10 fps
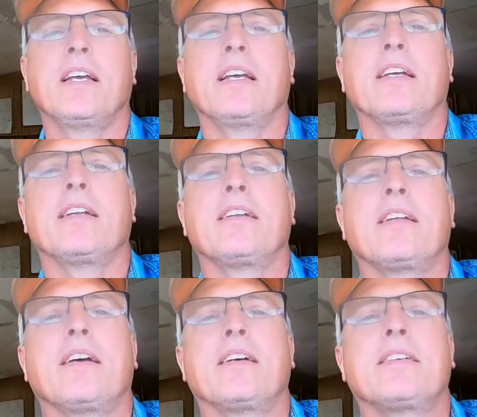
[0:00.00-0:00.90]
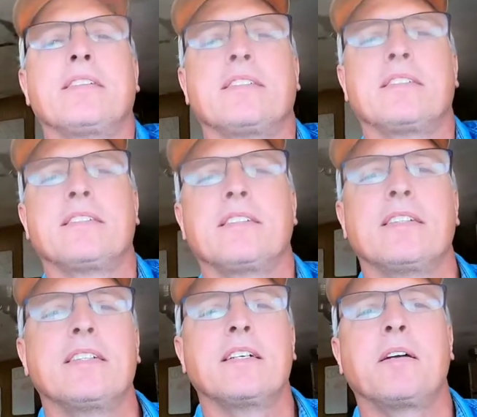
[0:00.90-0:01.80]
And uh,
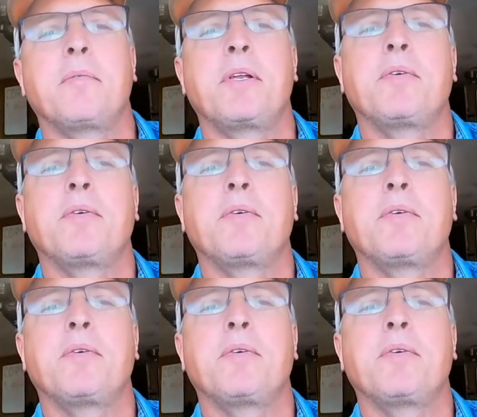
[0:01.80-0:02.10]
be